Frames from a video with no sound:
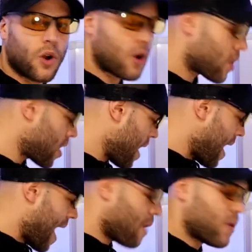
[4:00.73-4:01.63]
Or
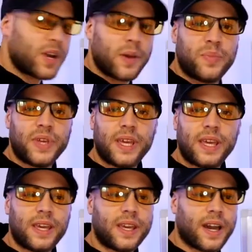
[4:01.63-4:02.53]
I want to
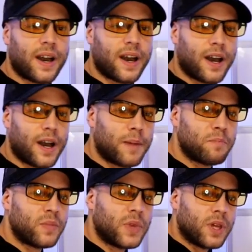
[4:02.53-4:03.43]
be,
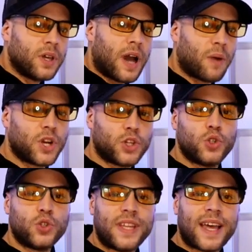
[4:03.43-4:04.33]
I want to
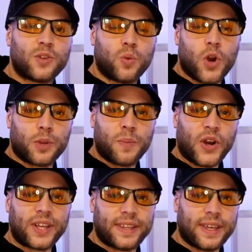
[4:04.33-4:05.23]
do network
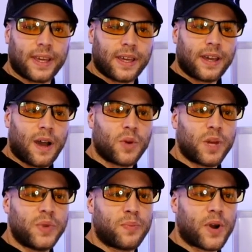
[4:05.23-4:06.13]
marketing. I want
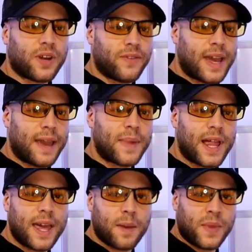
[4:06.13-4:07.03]
to be part of an
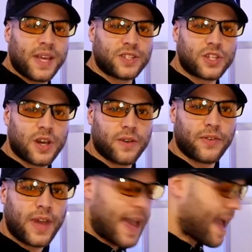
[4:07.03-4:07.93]
MLM and
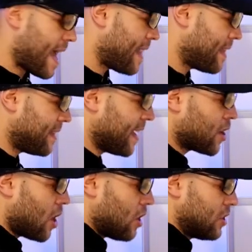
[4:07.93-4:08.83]
stuff. And they
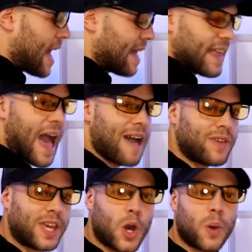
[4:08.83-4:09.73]
call that
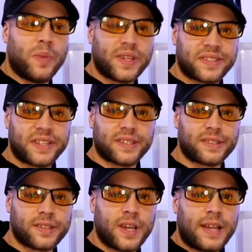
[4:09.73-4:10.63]
having a
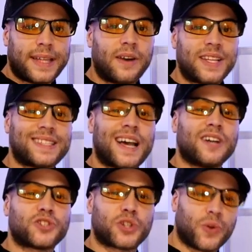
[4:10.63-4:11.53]
business. Now it
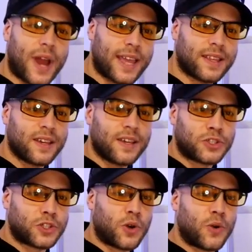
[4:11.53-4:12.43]
sounds great.
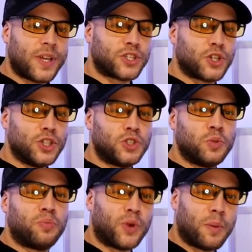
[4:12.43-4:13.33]
So it's good
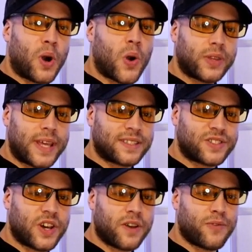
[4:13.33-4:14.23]
to promote and
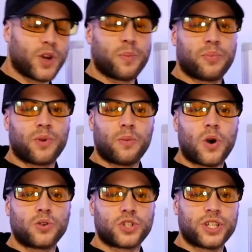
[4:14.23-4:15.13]
stuff for the
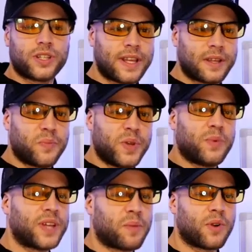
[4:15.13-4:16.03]
promotion and the
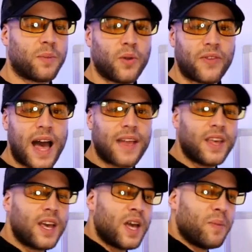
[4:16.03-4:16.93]
people that promote
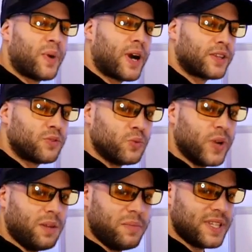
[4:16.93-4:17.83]
that. But
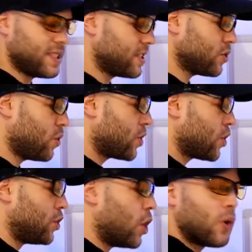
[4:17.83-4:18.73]
real business
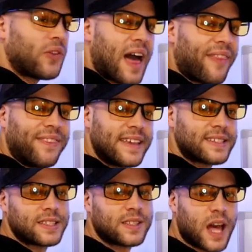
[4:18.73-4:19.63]
owners know that
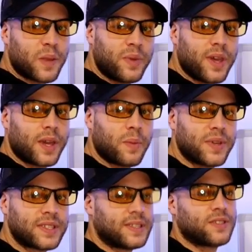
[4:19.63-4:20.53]
this is not being a
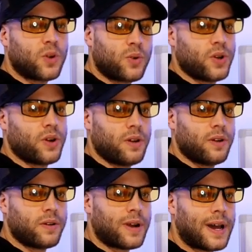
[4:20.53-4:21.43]
business owner,
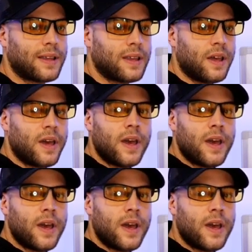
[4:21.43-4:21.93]
right?